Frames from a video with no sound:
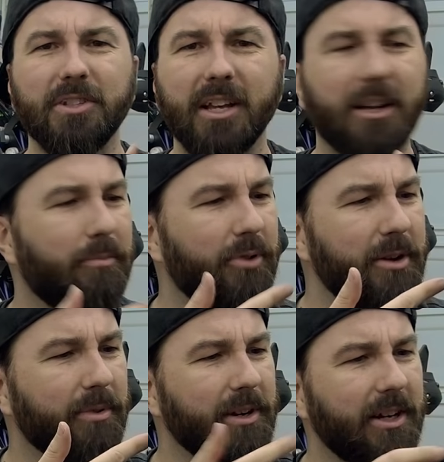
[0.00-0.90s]
is like a
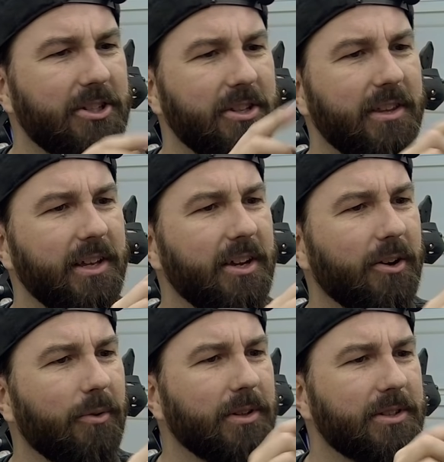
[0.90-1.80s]
pre-production thing
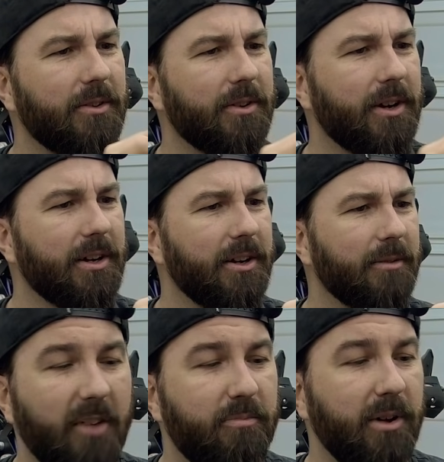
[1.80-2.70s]
or what's going on
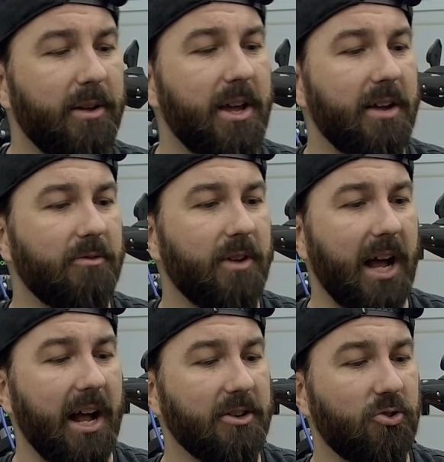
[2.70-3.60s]
here. I've probably
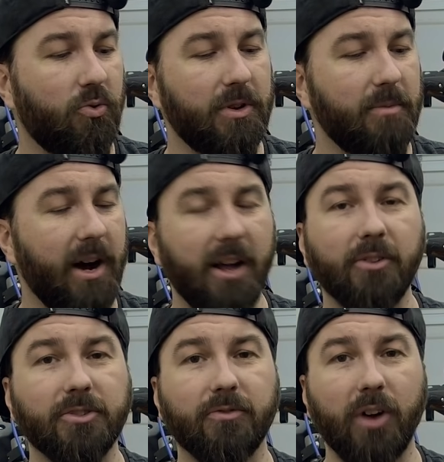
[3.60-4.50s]
had 20
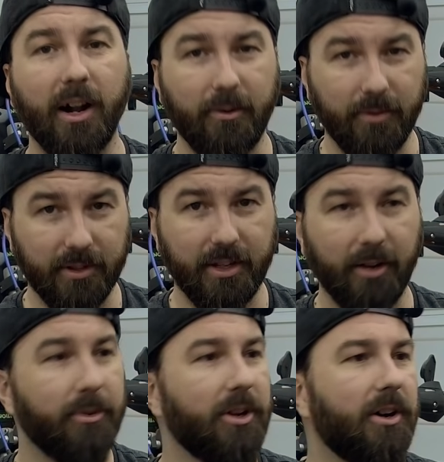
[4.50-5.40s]
miles of riding with this
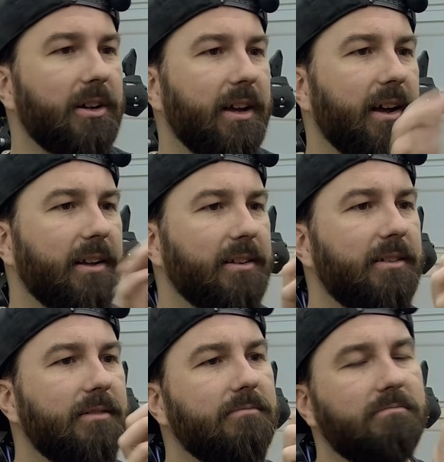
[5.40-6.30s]
helmet on, and
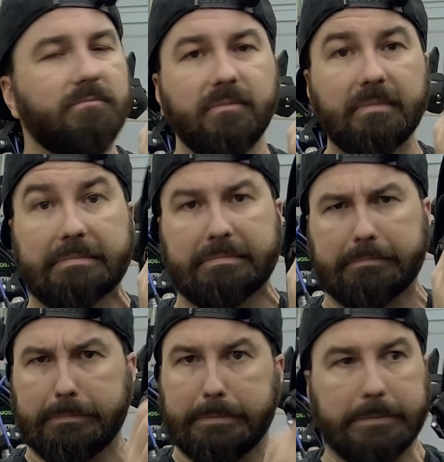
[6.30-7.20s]

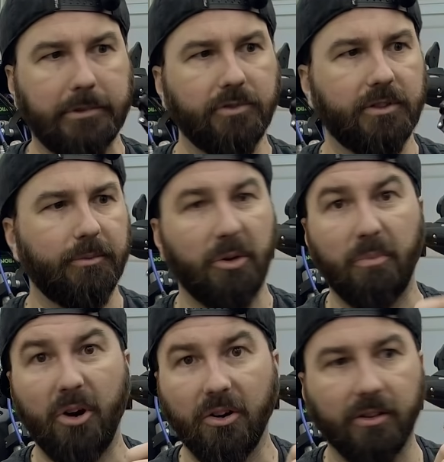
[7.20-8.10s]
just coming
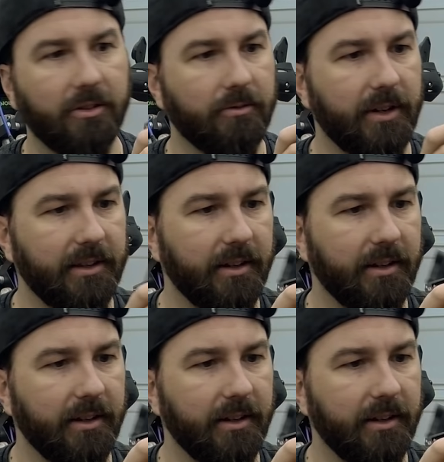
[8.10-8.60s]
apart a little right